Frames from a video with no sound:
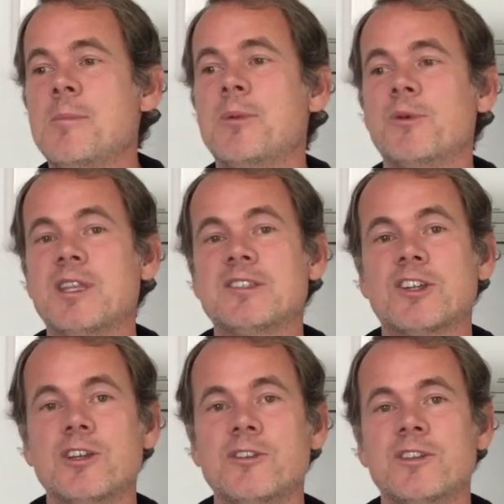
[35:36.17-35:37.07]
but when they
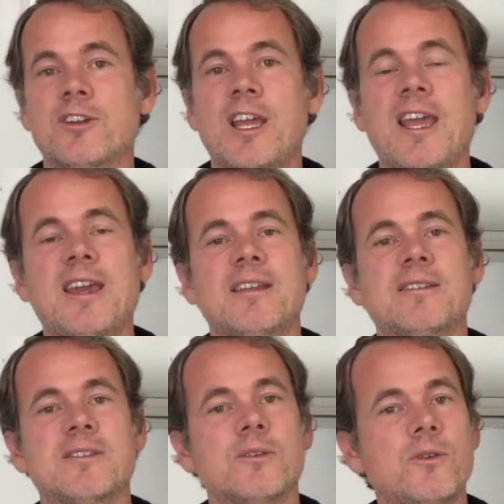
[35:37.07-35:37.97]
start using their
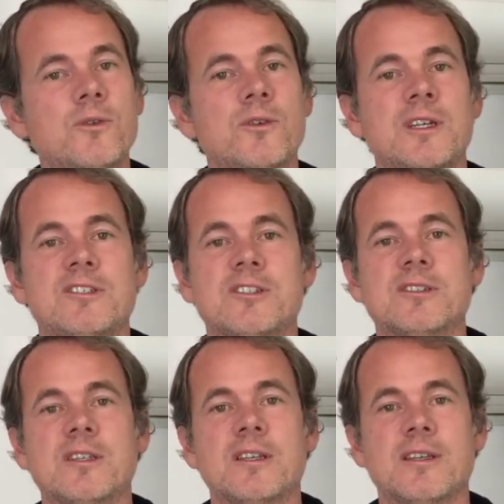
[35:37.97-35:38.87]
hands, ooh,
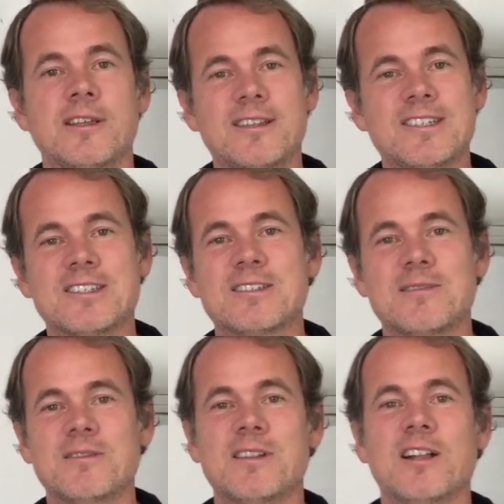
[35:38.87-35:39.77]
it's just
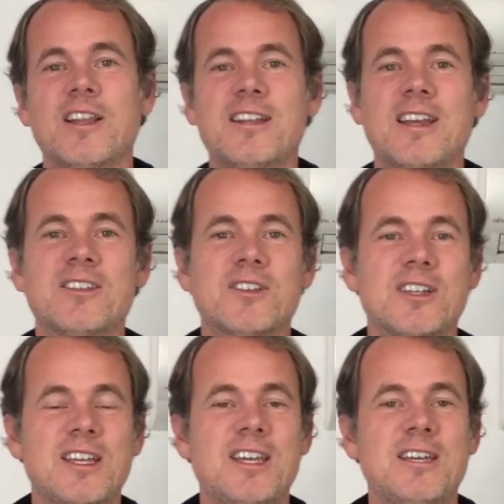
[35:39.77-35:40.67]
a lot nicer
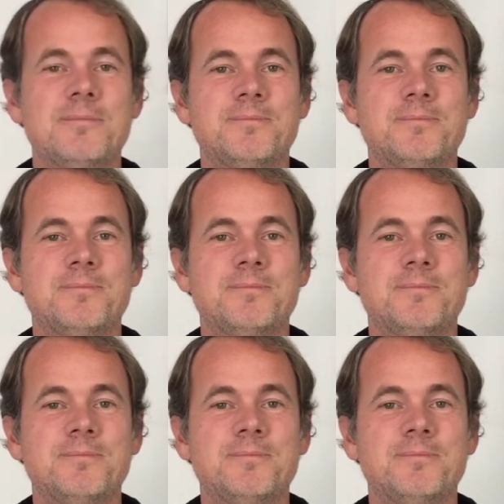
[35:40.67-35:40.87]
to hit.